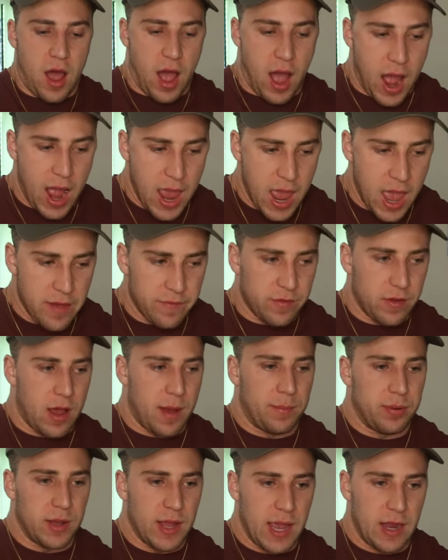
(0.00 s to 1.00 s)
I have
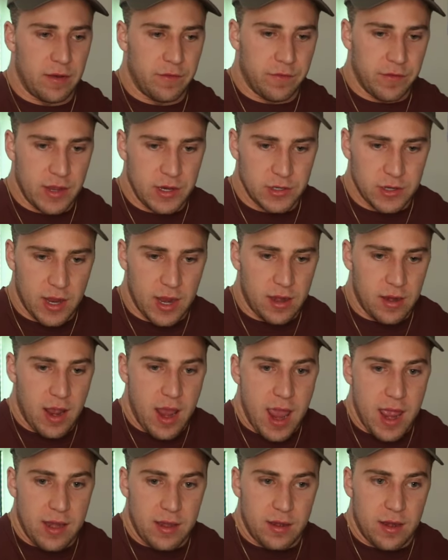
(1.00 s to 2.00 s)
a plan
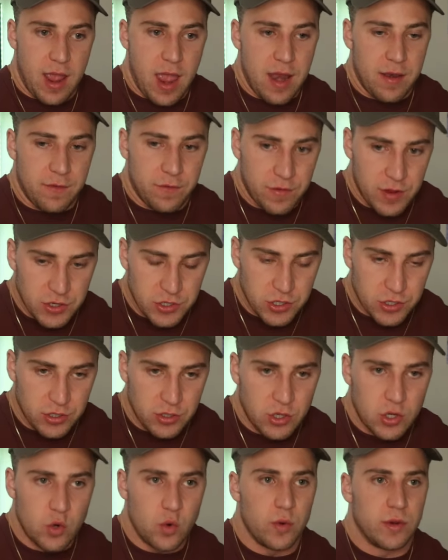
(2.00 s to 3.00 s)
and
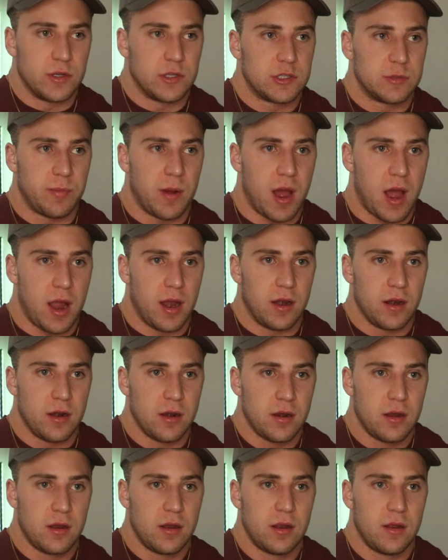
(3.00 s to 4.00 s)
vision to
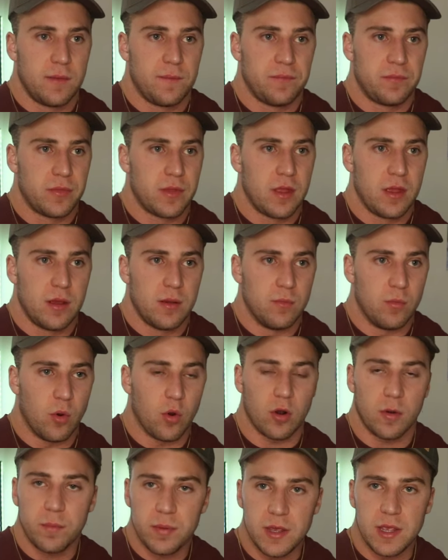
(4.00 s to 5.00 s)
inspire
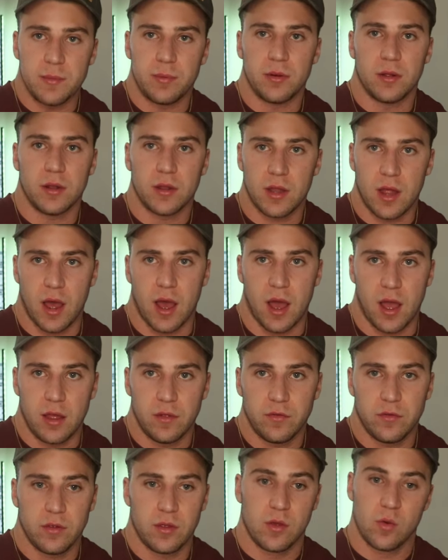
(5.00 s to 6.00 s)
more people
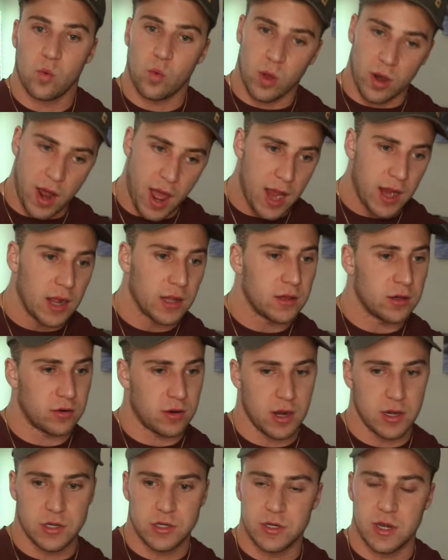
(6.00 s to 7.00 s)
alive when I got the
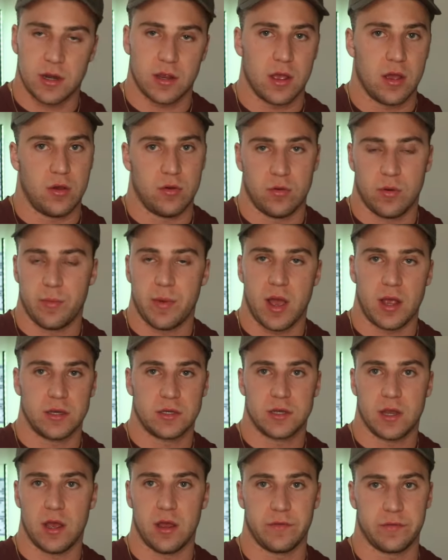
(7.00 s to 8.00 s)
right shit going with
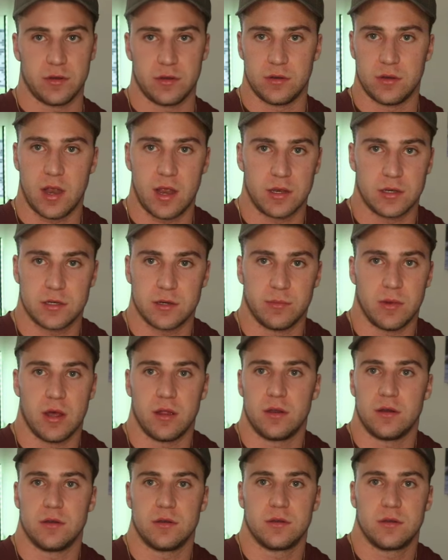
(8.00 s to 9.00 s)
myself and some
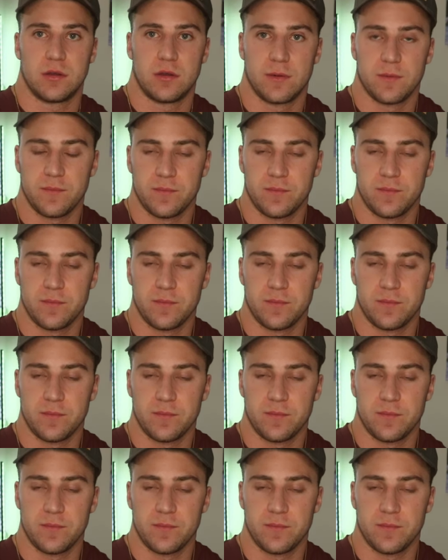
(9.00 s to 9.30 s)
others.